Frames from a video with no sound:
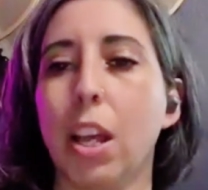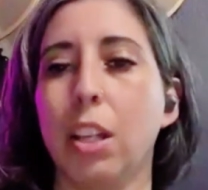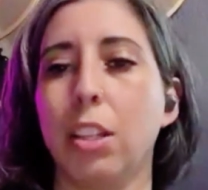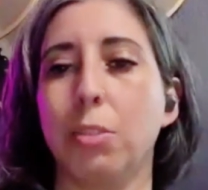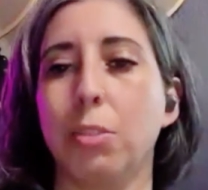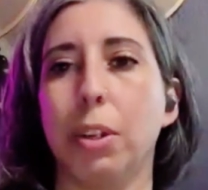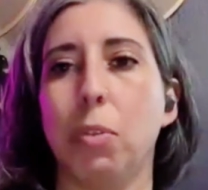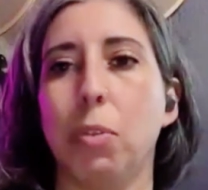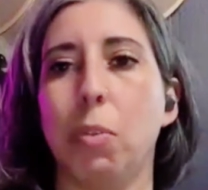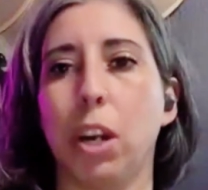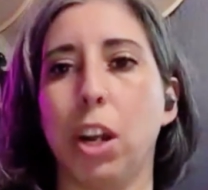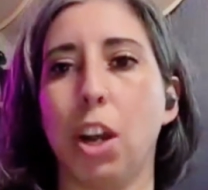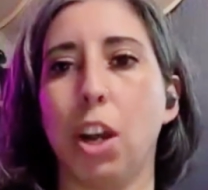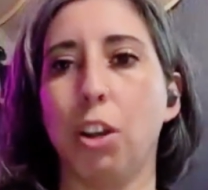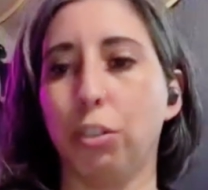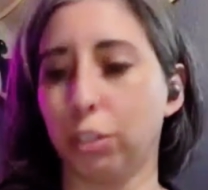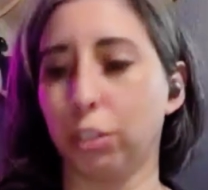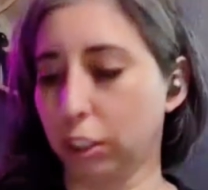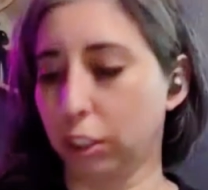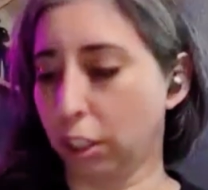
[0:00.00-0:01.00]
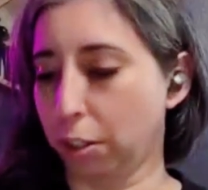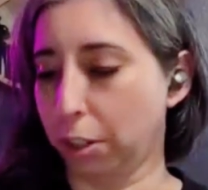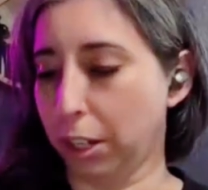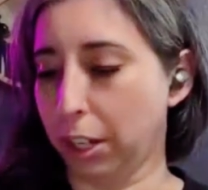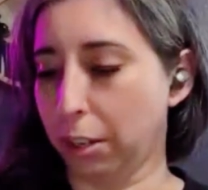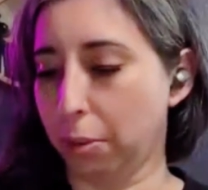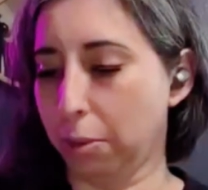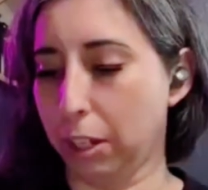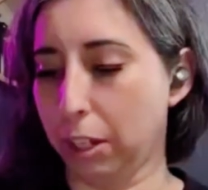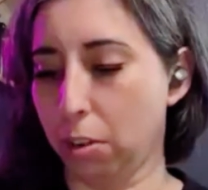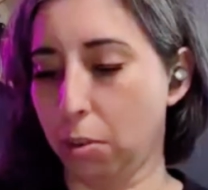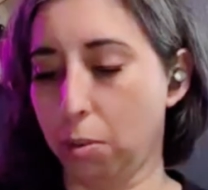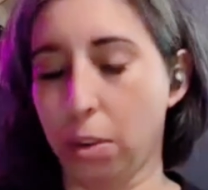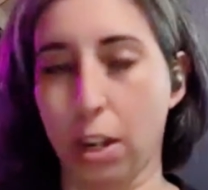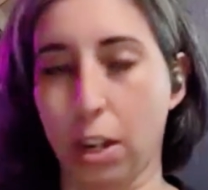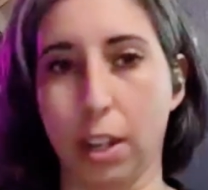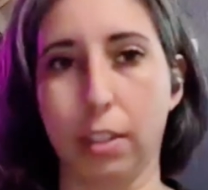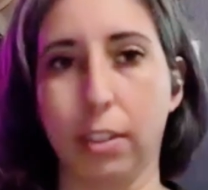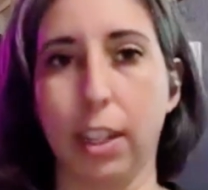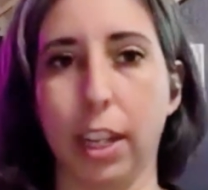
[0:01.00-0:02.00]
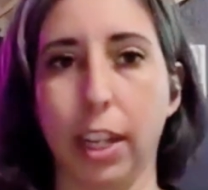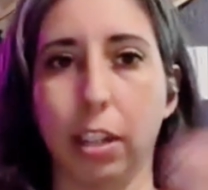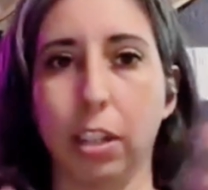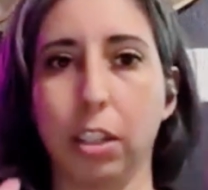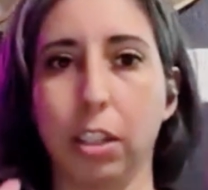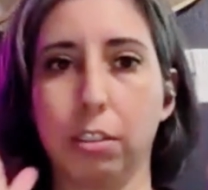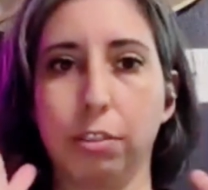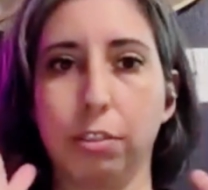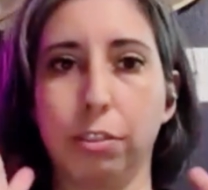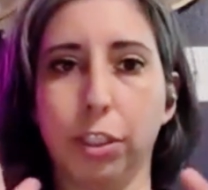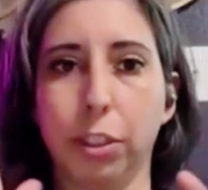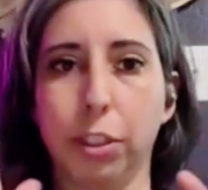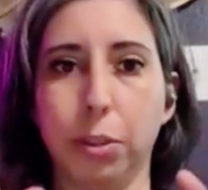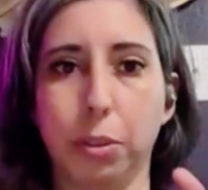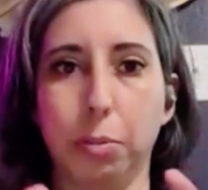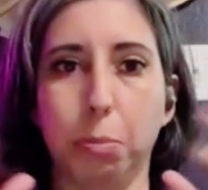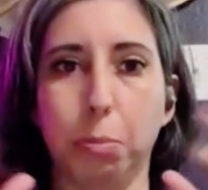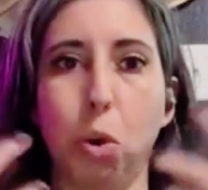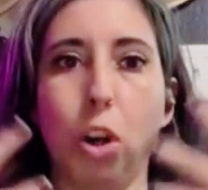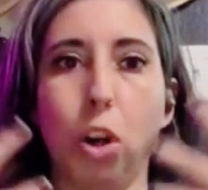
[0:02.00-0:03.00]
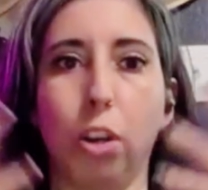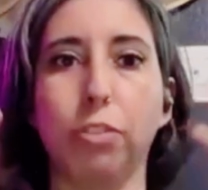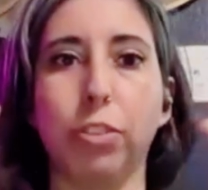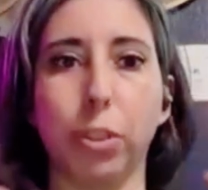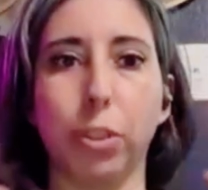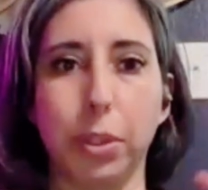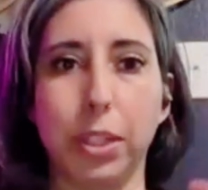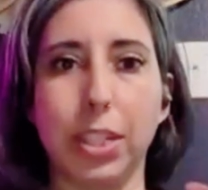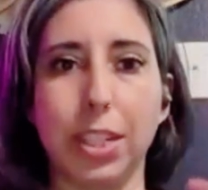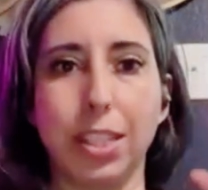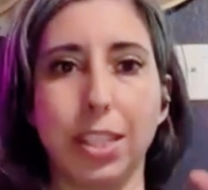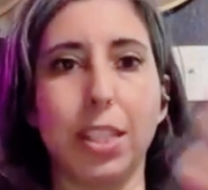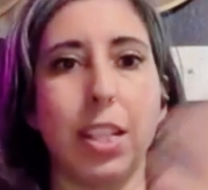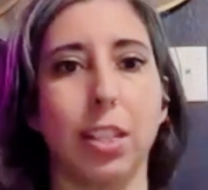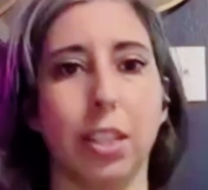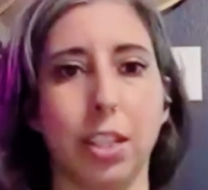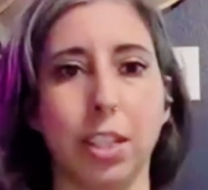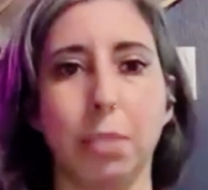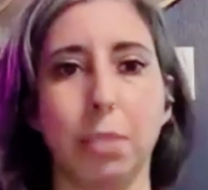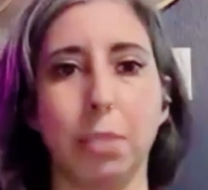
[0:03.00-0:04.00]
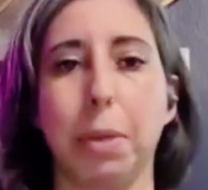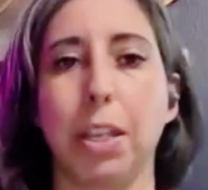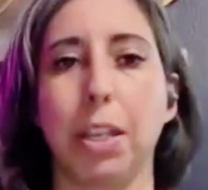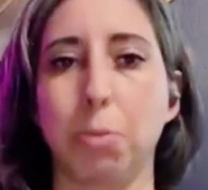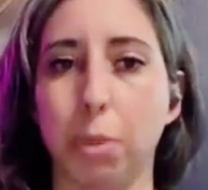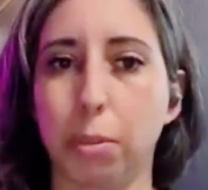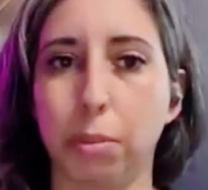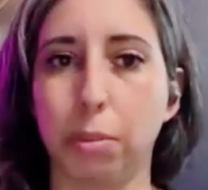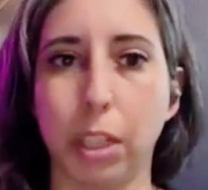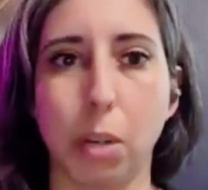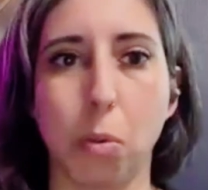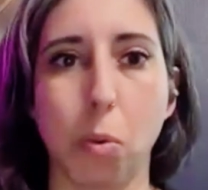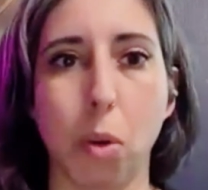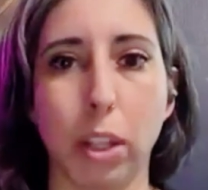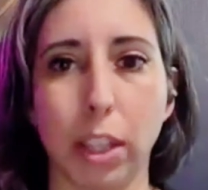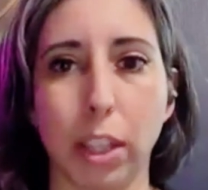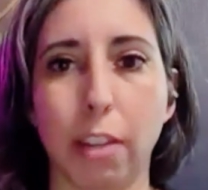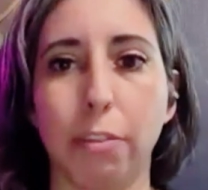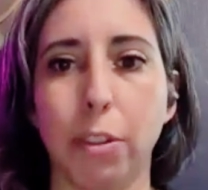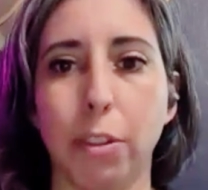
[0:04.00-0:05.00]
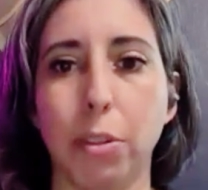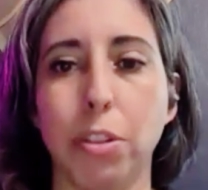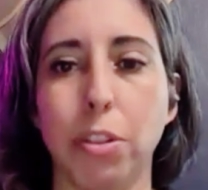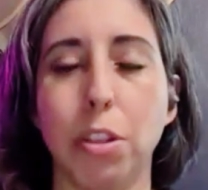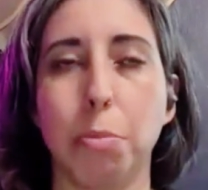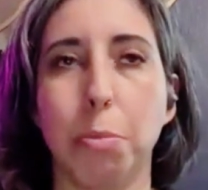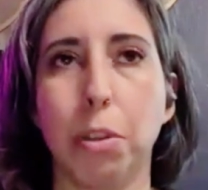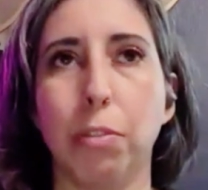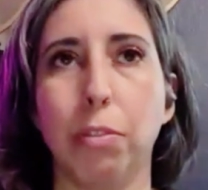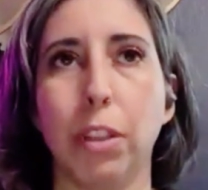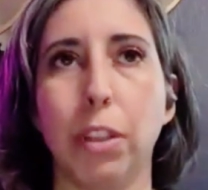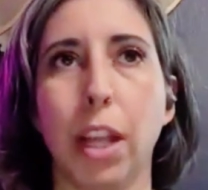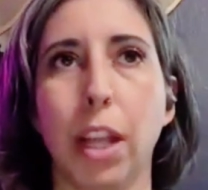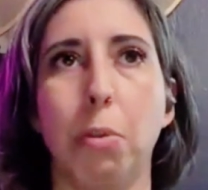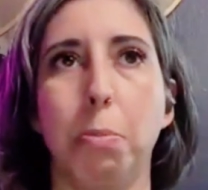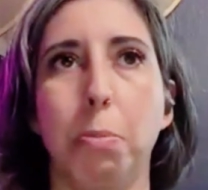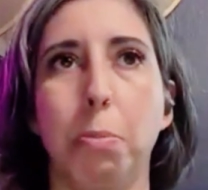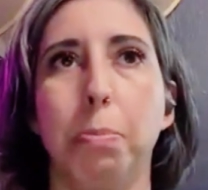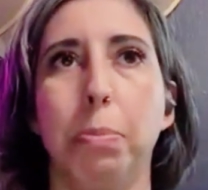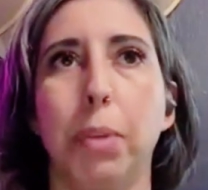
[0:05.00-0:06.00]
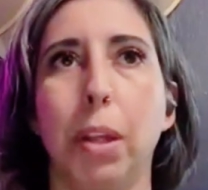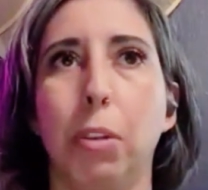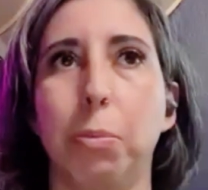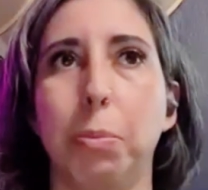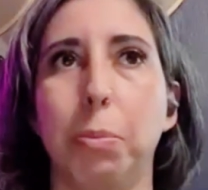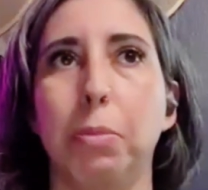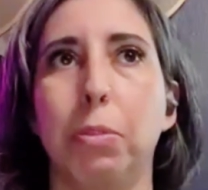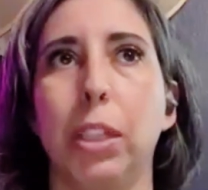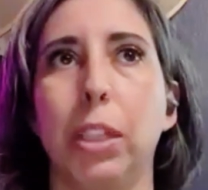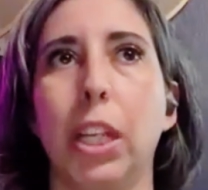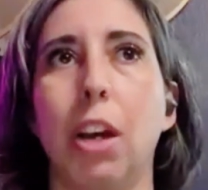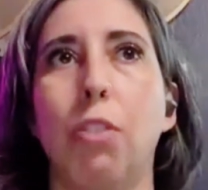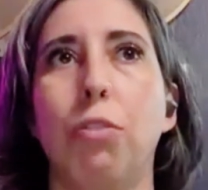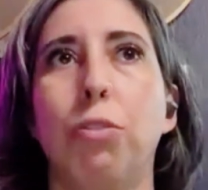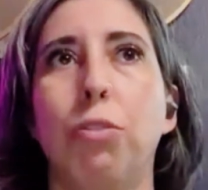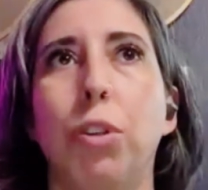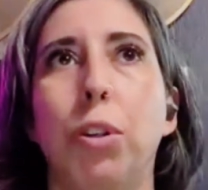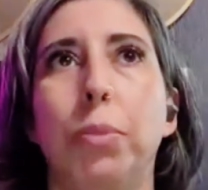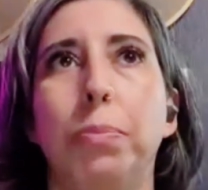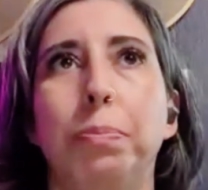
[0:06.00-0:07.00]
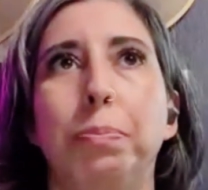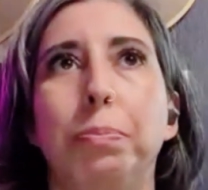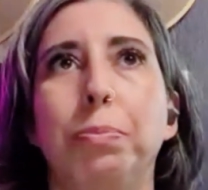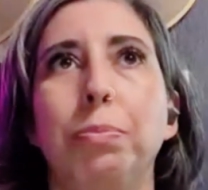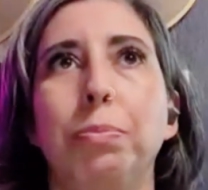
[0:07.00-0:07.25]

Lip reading: So we don't want to overload it. We don't want like more fluid to sit in the space. We really want that fluid to move, and that will be really helpful.